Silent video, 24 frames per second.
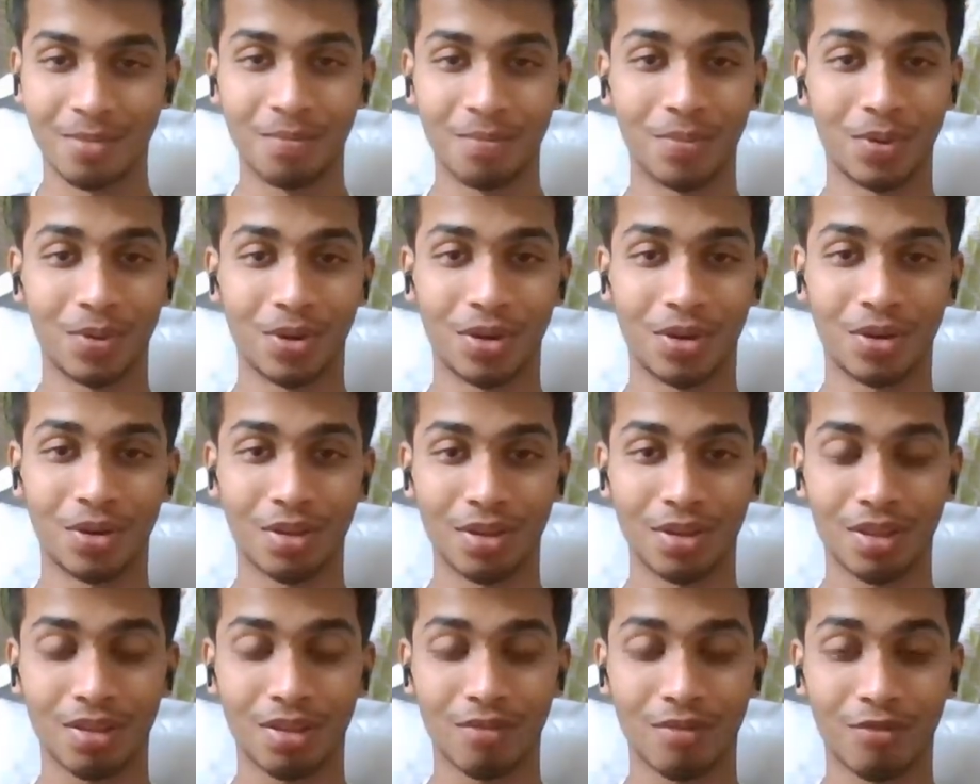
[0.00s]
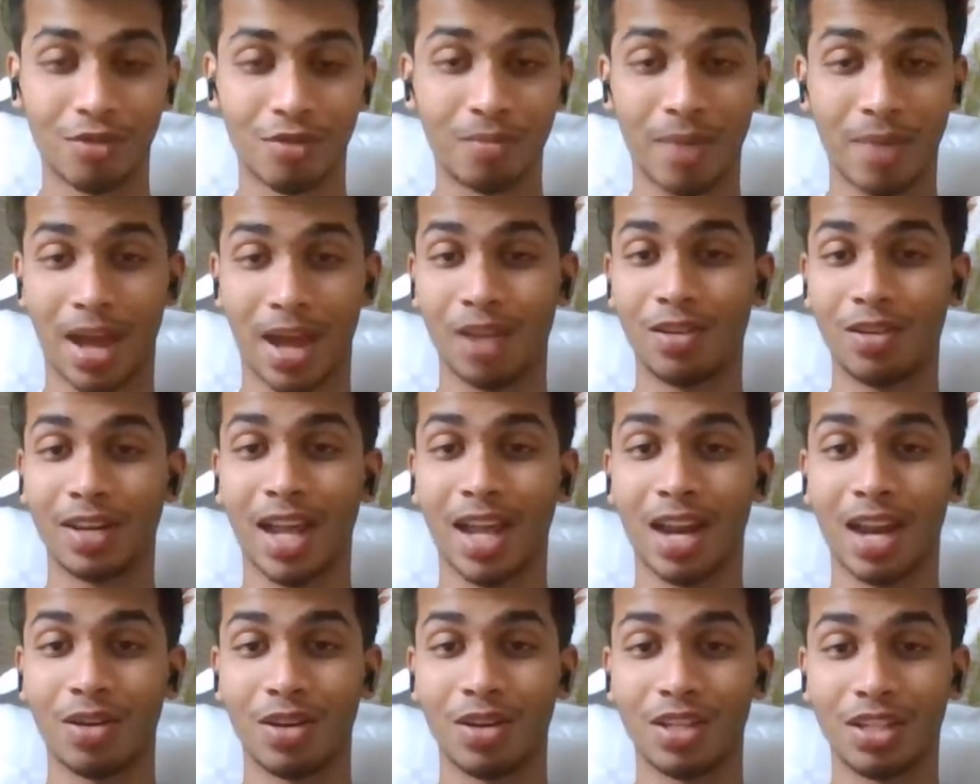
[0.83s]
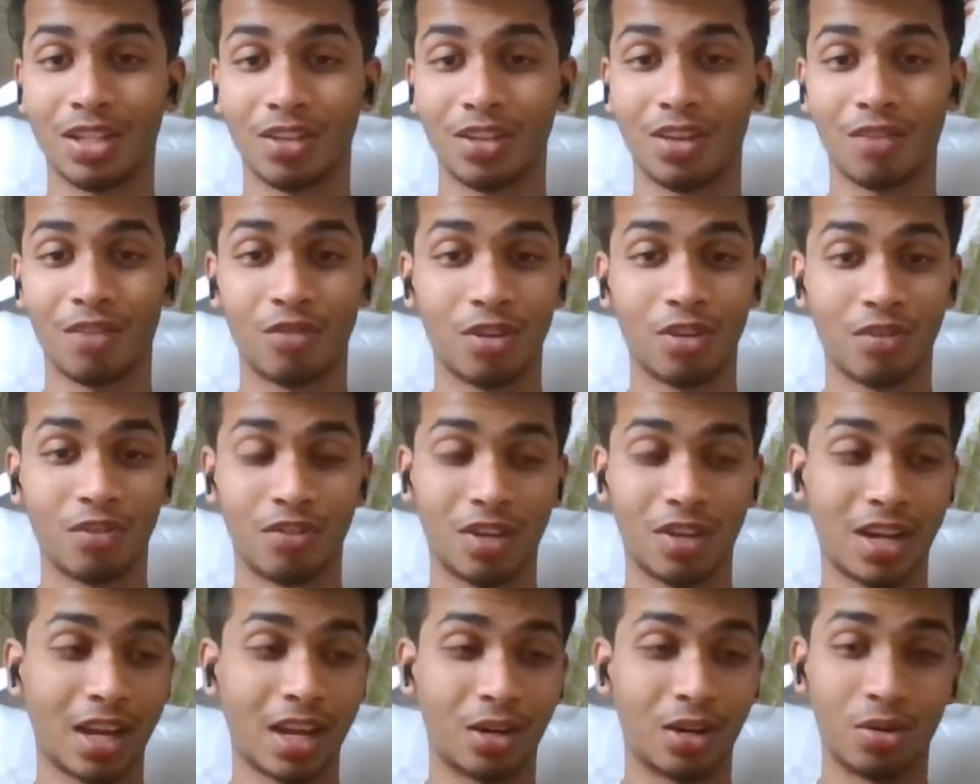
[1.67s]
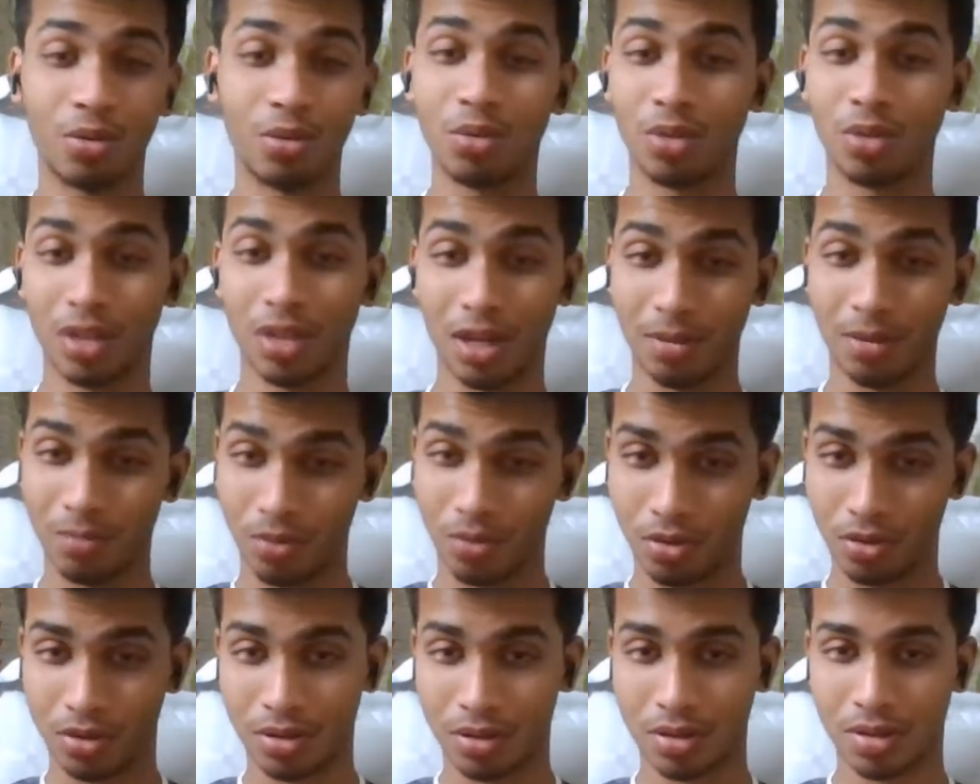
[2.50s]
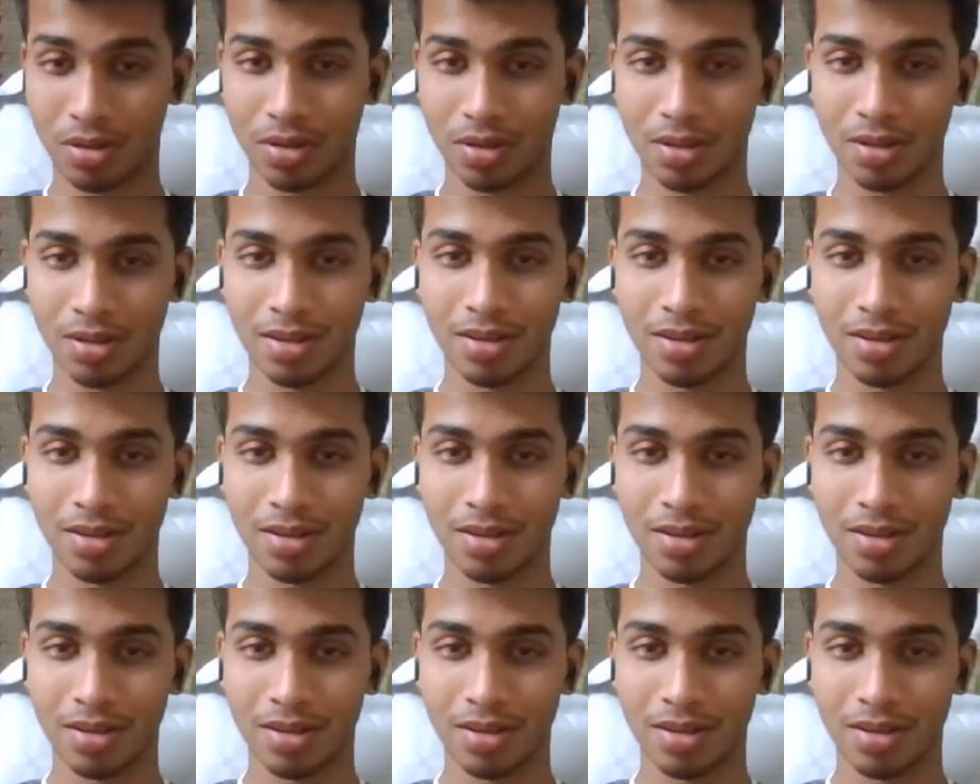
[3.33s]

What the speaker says: because for manual calculation you have to refer like 2 to 3 books